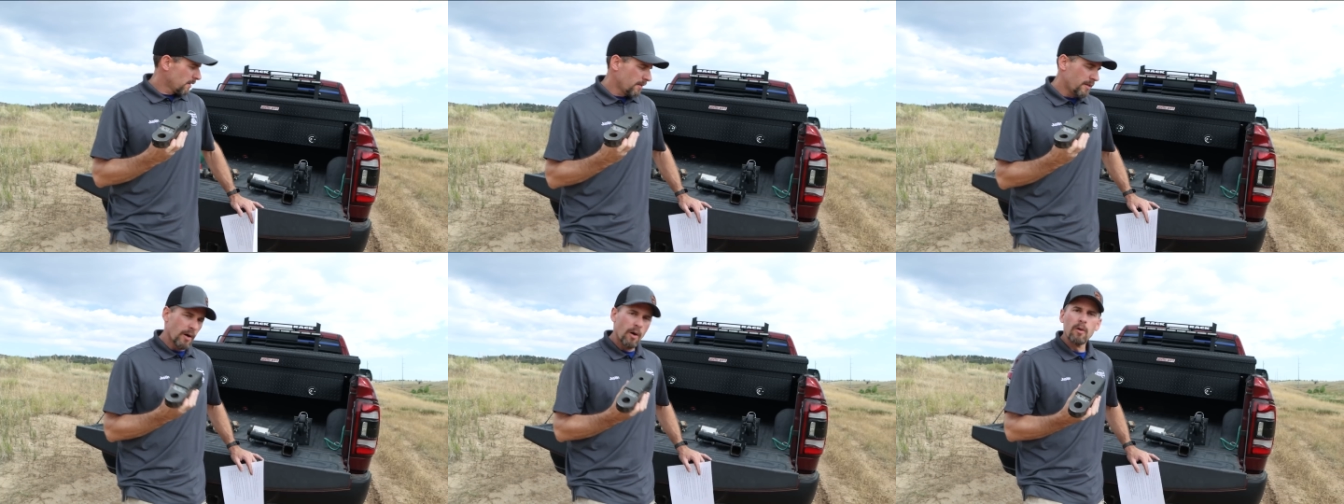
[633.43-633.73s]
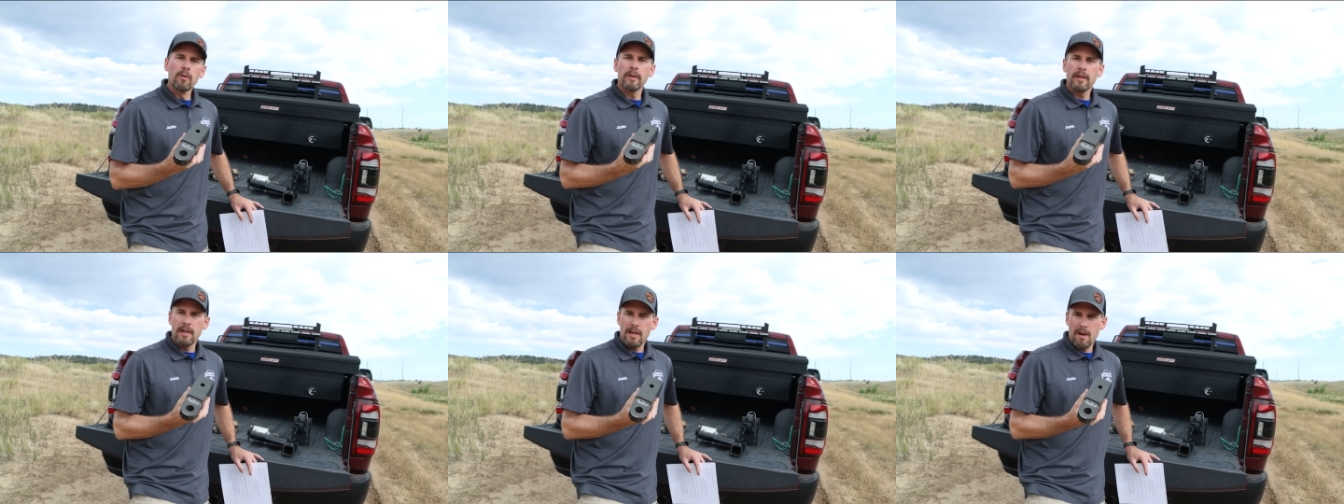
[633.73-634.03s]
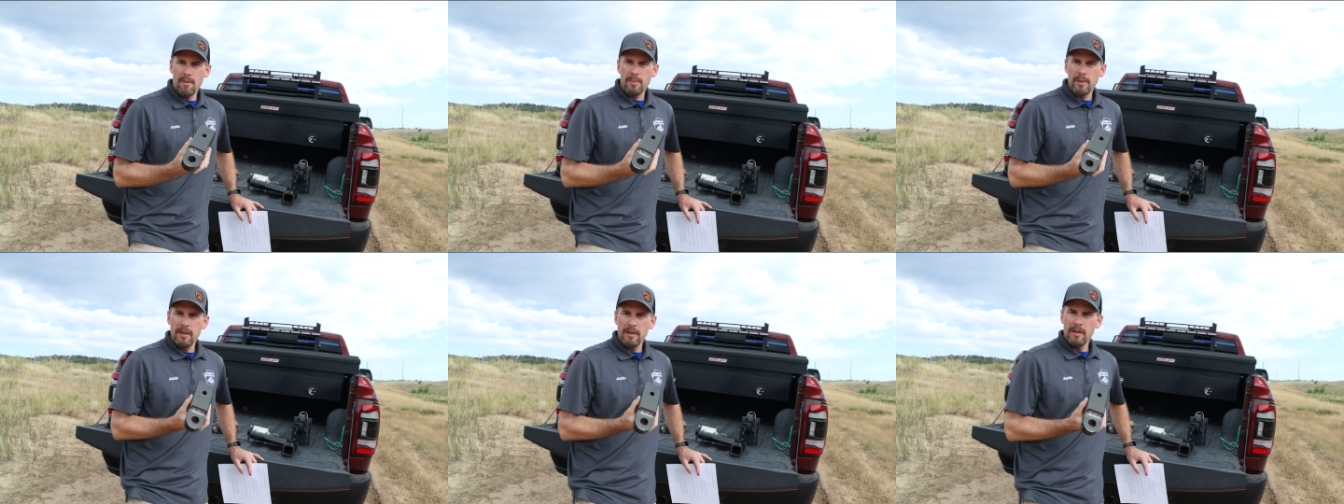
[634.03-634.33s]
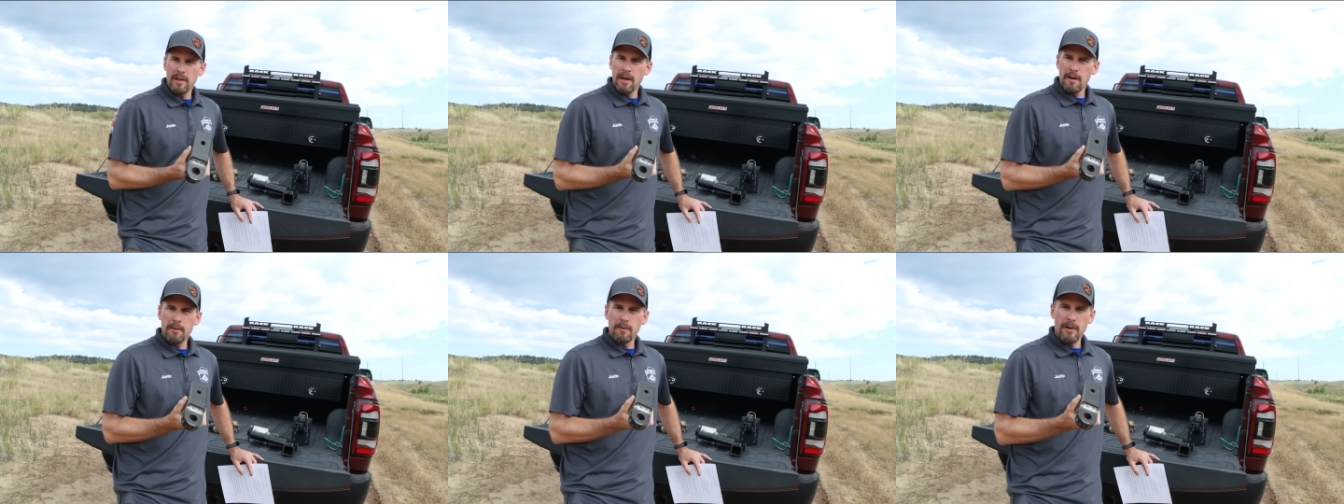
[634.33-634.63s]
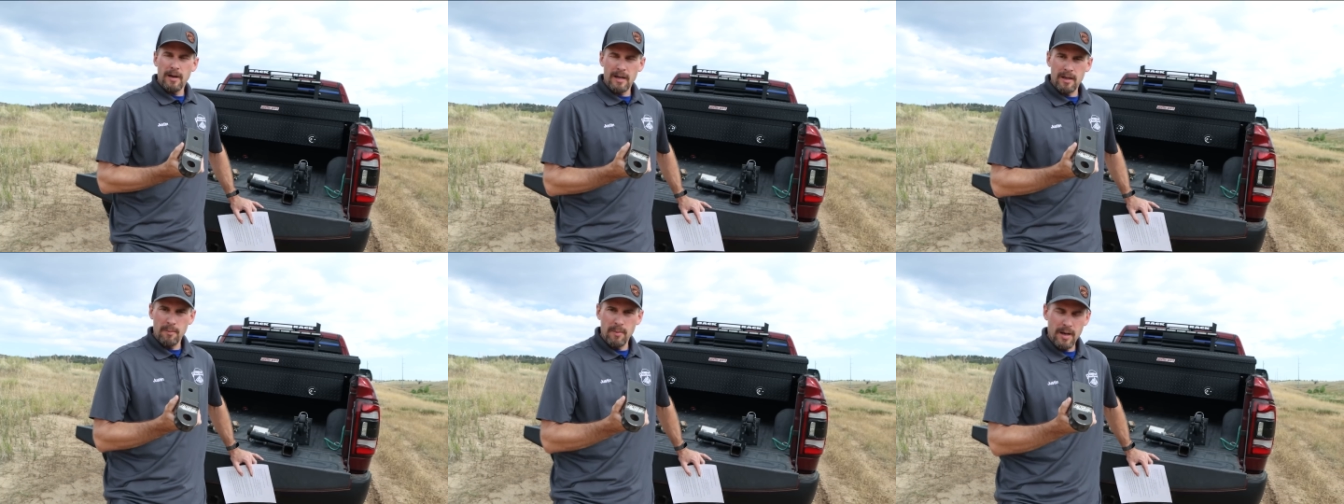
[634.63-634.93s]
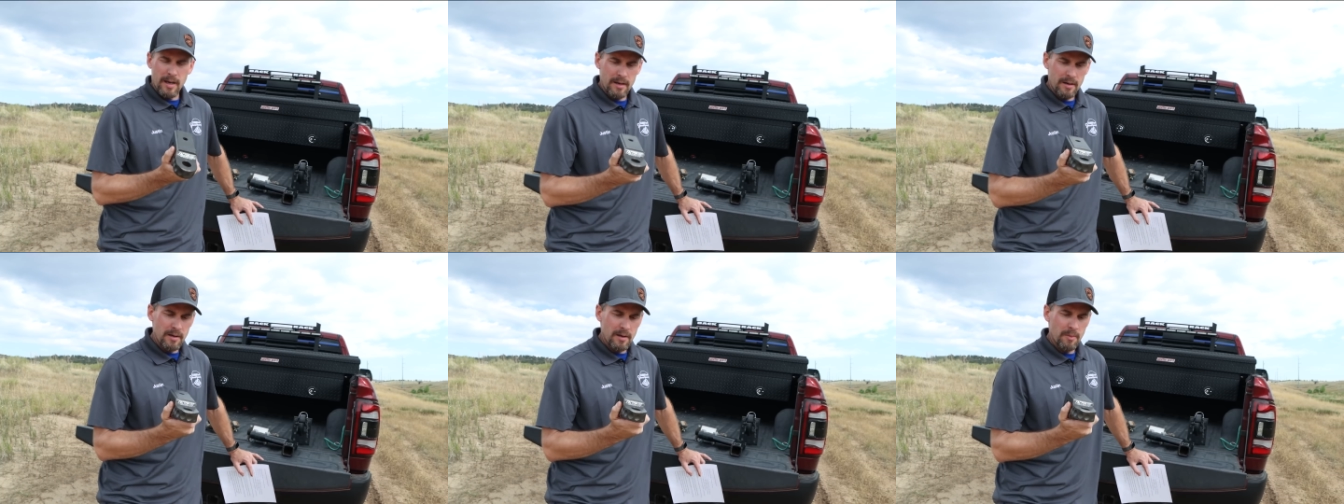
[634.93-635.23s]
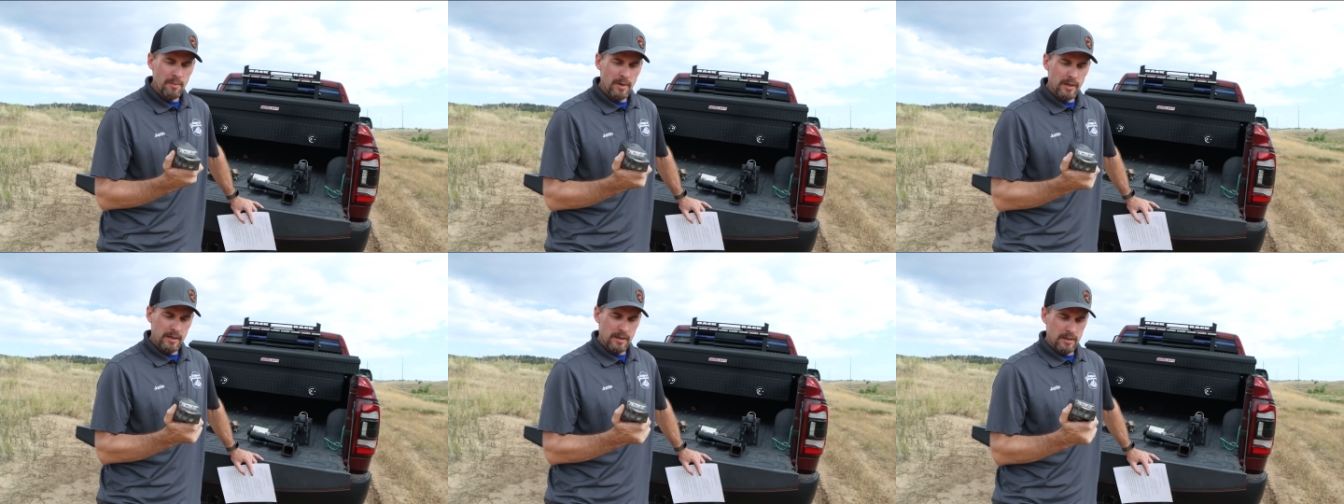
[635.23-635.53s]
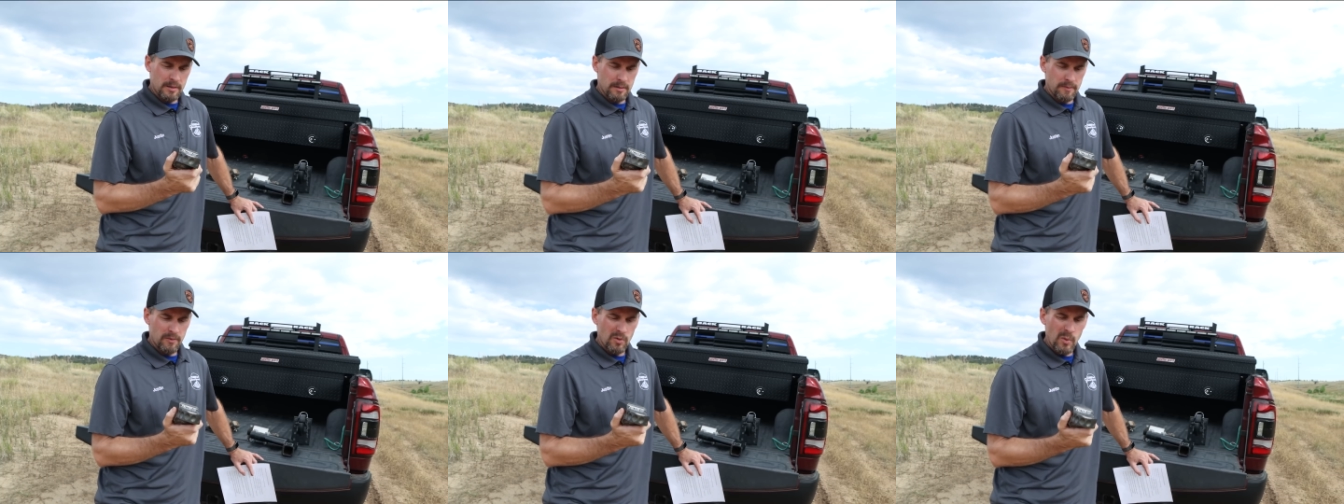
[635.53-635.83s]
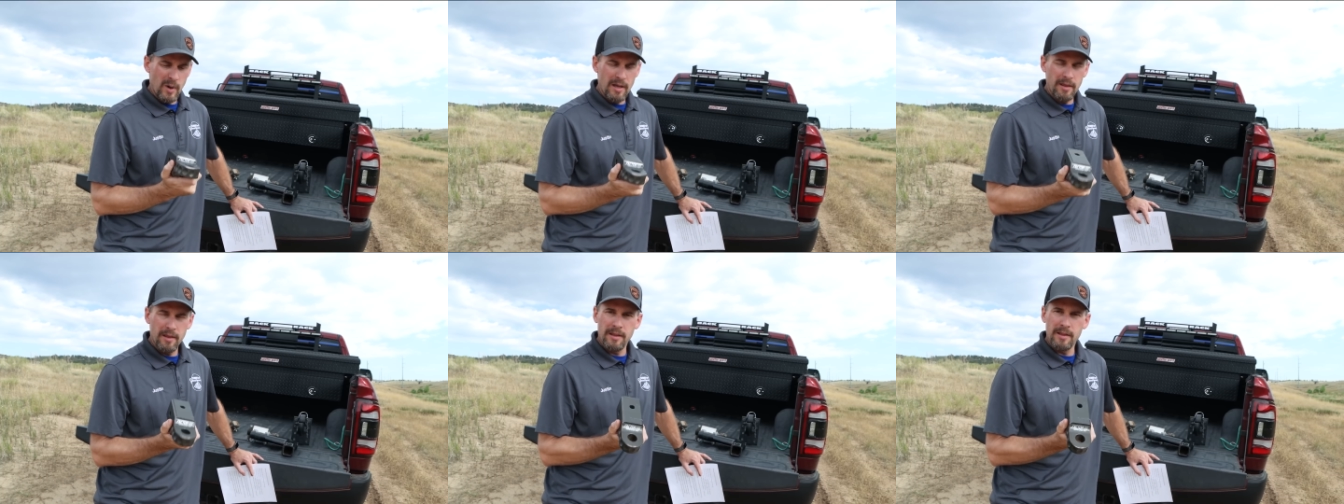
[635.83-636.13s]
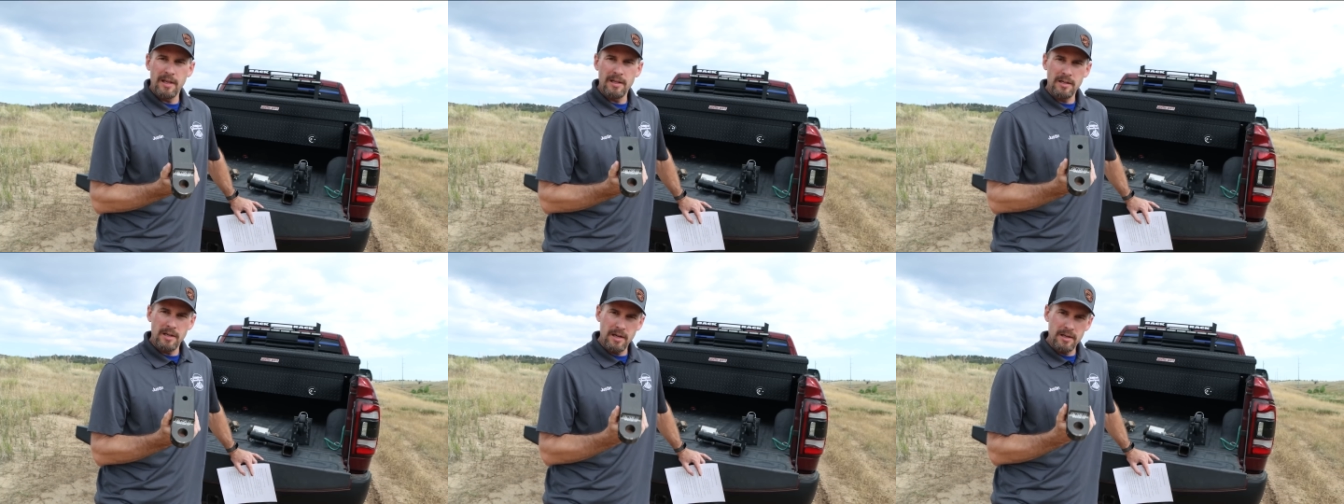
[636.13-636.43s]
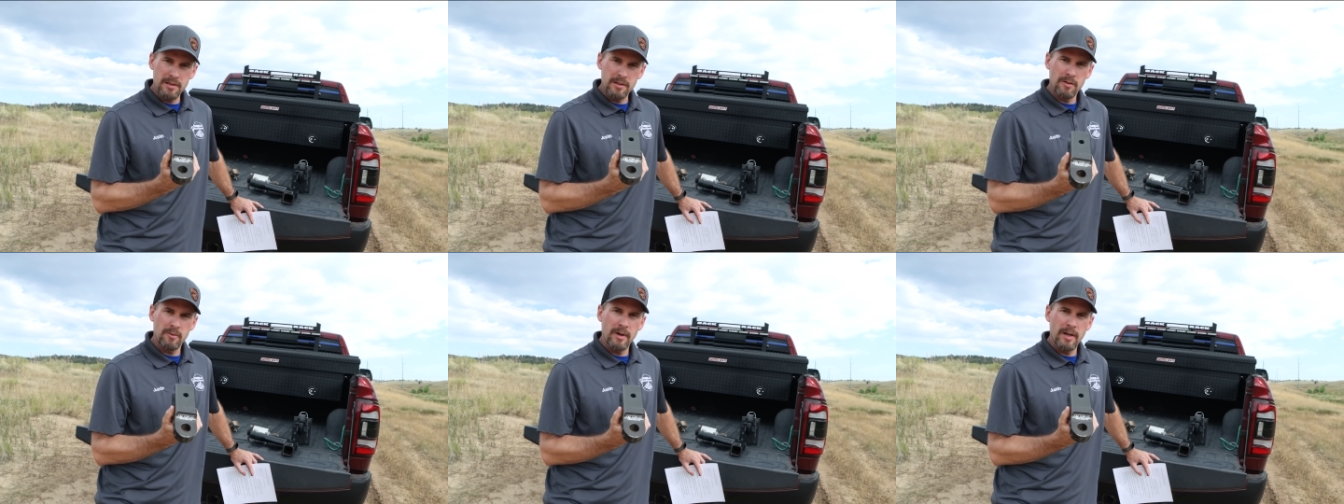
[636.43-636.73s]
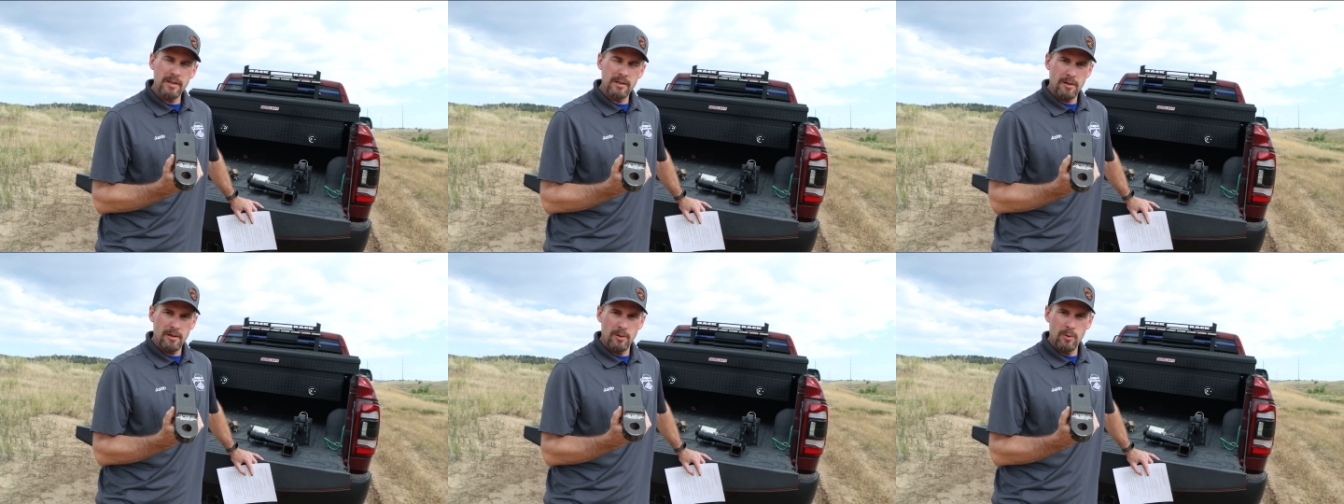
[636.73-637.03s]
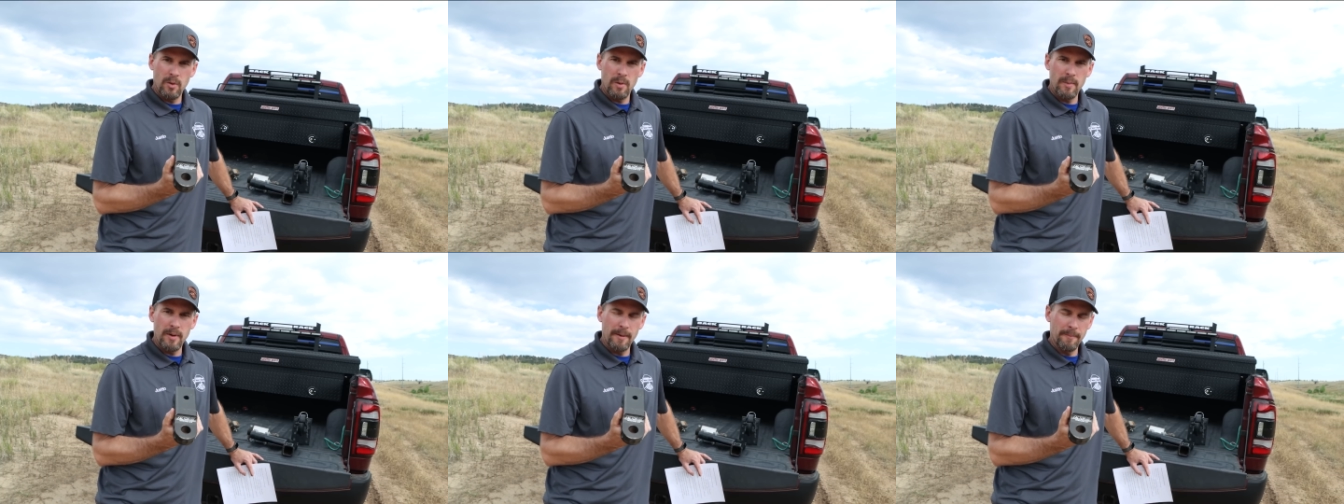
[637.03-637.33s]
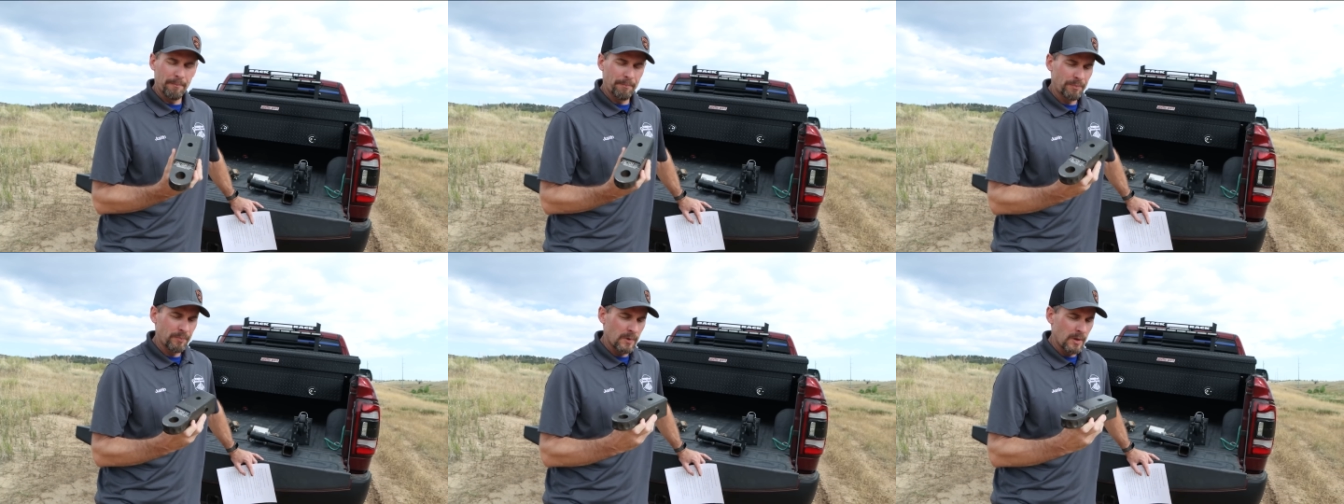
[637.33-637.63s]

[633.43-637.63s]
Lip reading: the only company that I would recommend because of the way that they test and rate their equipment.